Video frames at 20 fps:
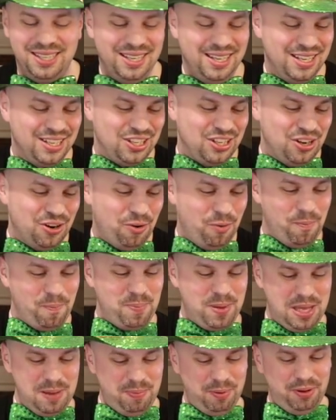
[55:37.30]
You know,
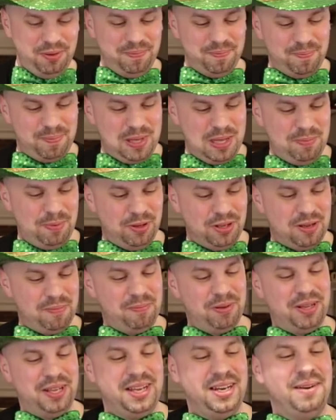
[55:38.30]
people
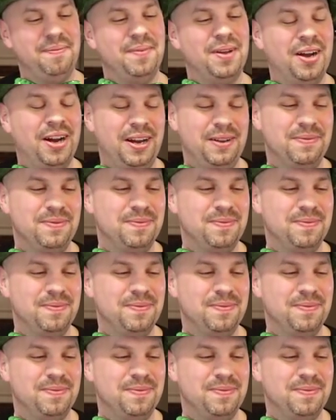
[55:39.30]
complain, all right,